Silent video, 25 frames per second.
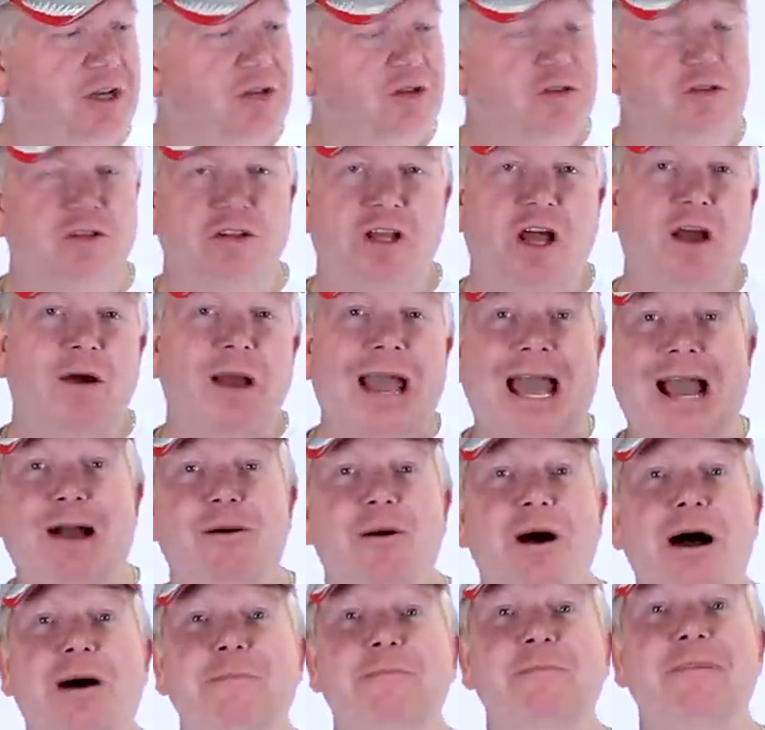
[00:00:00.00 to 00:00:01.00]
you'll know
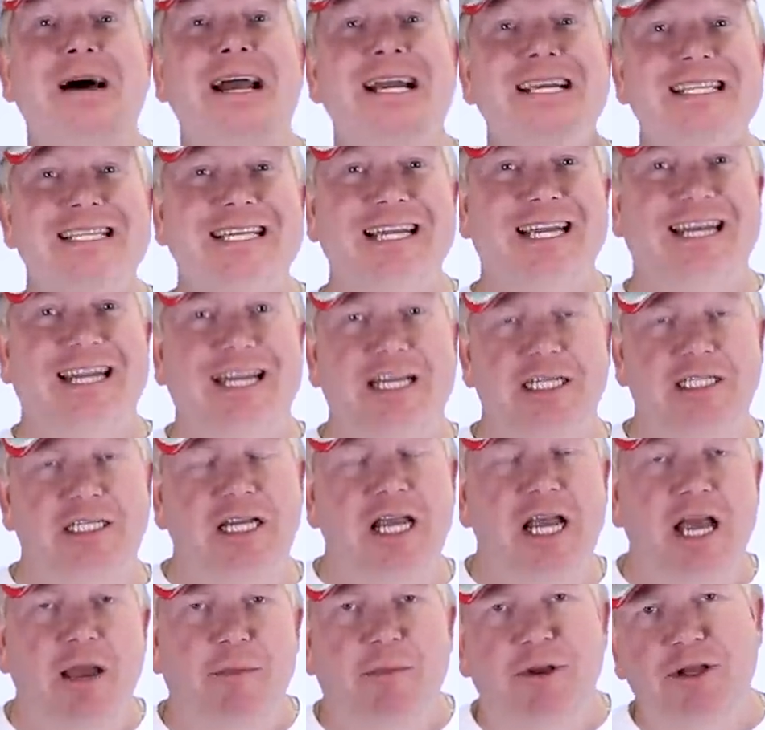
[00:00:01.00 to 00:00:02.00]
how amazing it is,
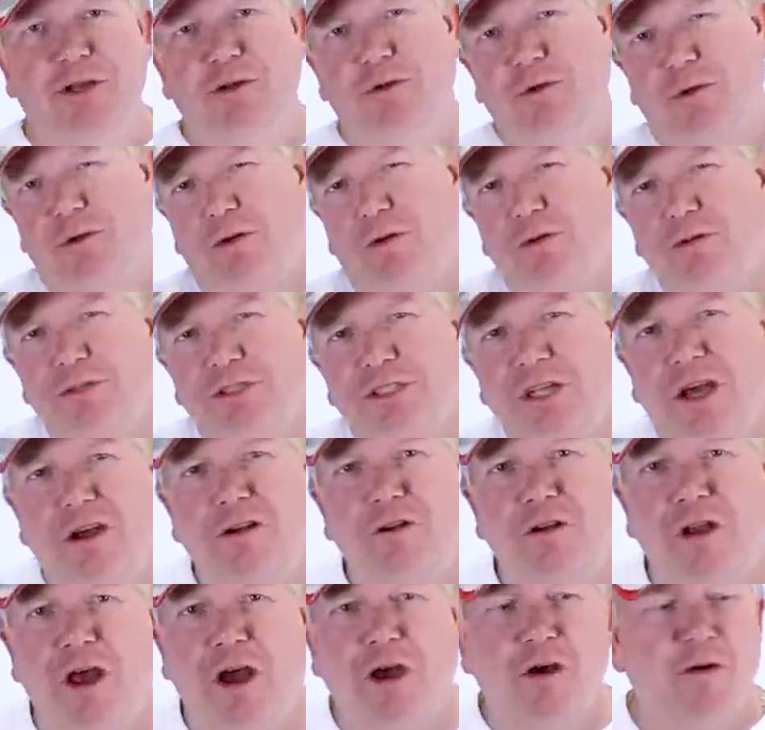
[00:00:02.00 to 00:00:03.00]
but you'll also
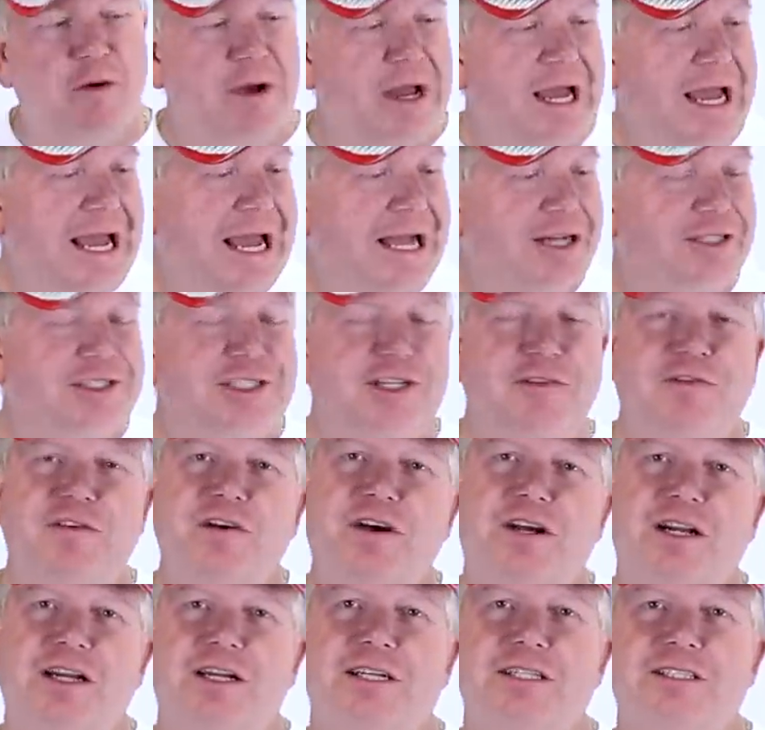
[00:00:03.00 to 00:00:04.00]
know how
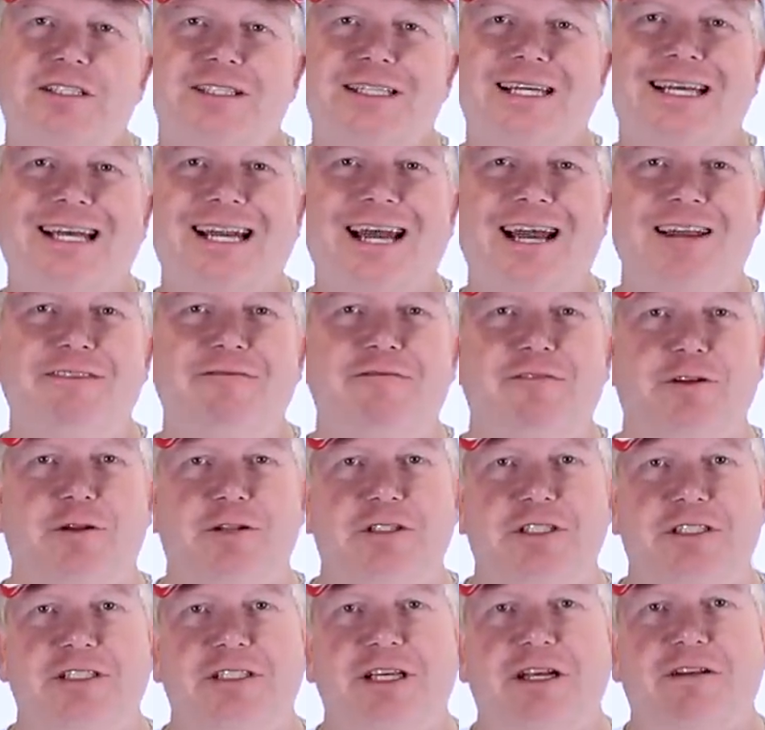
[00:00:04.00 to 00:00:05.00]
difficult it is to get a
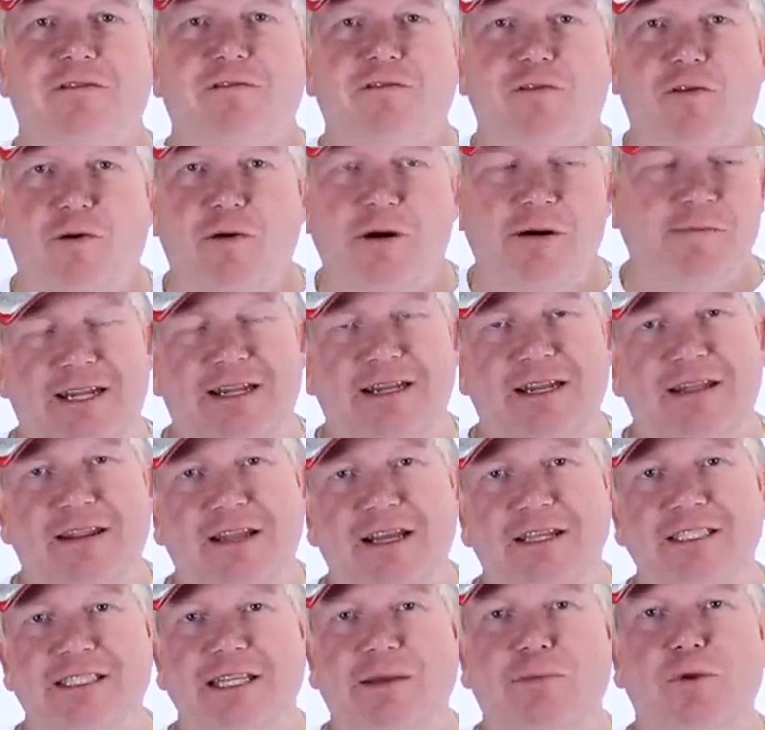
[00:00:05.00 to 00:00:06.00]
filter set for. Now
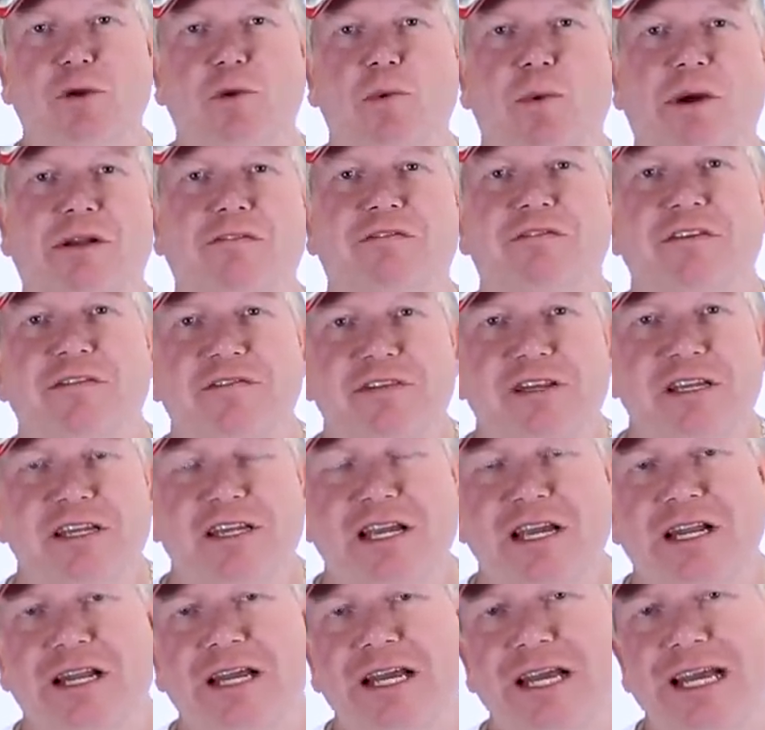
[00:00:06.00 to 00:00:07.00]
the SW150
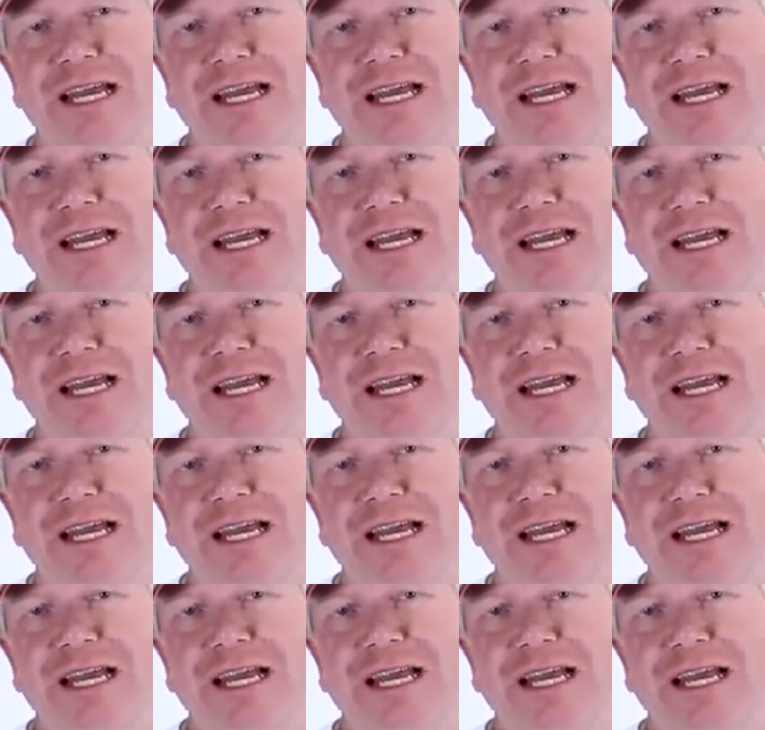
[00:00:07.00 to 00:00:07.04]
kit